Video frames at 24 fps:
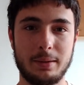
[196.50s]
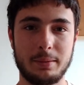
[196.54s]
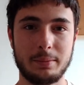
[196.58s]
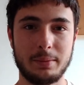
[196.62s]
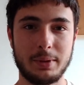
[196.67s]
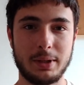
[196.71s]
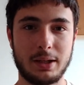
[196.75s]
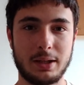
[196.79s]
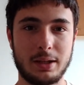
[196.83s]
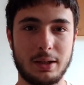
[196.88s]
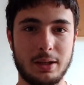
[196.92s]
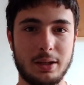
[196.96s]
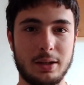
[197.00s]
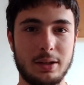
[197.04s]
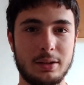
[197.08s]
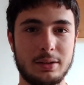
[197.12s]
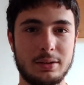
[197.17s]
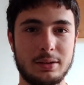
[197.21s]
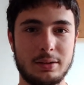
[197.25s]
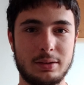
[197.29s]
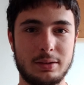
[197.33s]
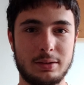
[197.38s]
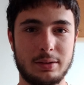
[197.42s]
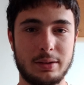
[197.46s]

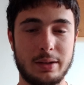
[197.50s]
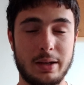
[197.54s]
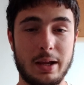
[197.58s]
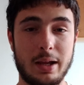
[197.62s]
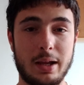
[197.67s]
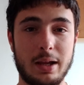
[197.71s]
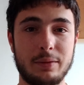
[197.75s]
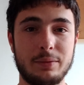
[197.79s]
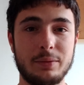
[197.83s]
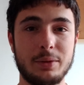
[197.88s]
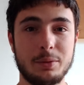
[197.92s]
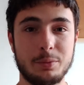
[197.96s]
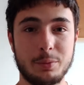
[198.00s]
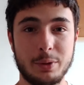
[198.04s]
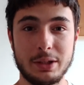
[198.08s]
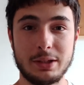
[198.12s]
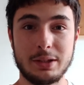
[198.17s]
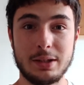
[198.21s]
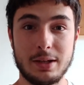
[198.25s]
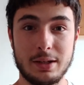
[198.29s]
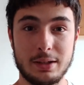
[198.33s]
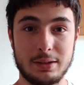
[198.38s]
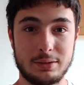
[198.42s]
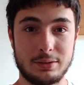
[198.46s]
because having
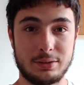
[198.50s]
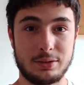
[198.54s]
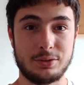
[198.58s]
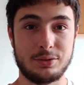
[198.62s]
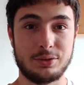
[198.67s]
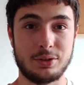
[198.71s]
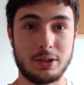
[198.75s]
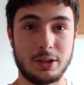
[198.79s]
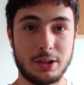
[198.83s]
witnessed such